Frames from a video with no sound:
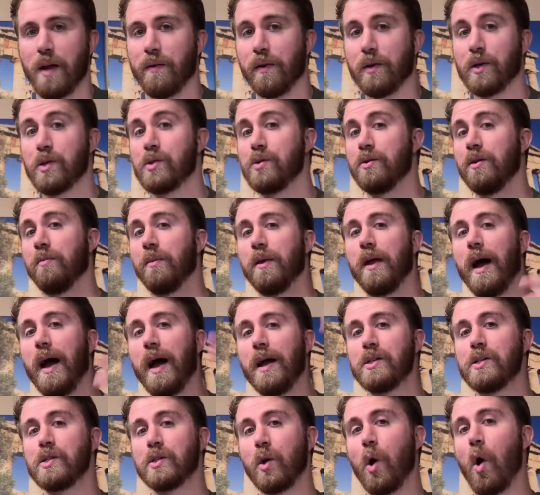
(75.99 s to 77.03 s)
have extremely
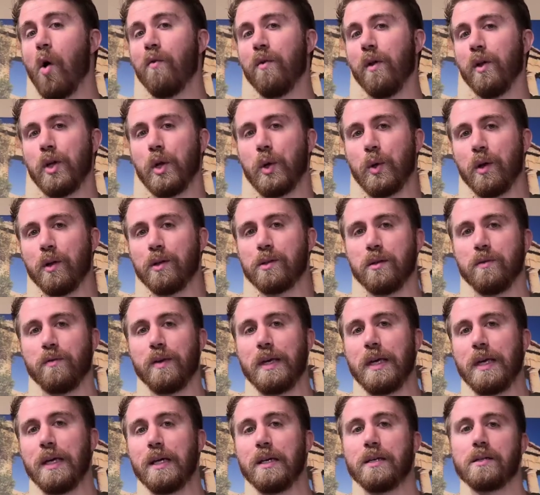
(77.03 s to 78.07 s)
high Scoville units
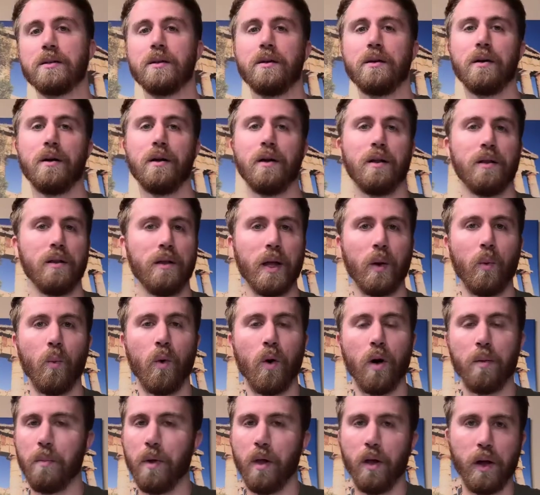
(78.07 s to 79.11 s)
of heat, like
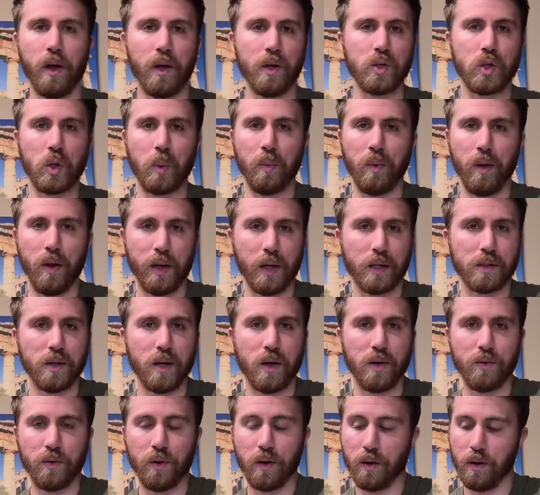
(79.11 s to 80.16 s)
1 million to 2 million,
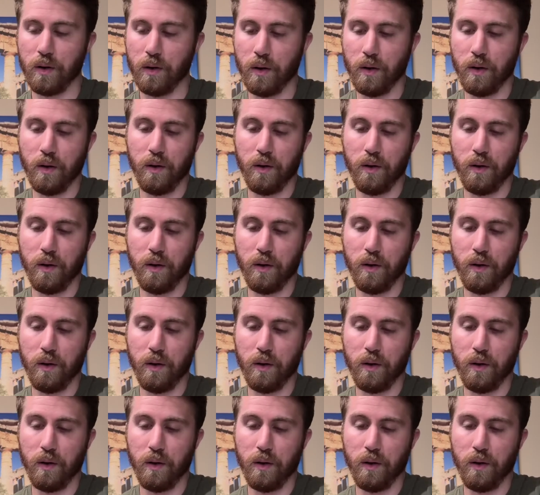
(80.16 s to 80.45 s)
etc.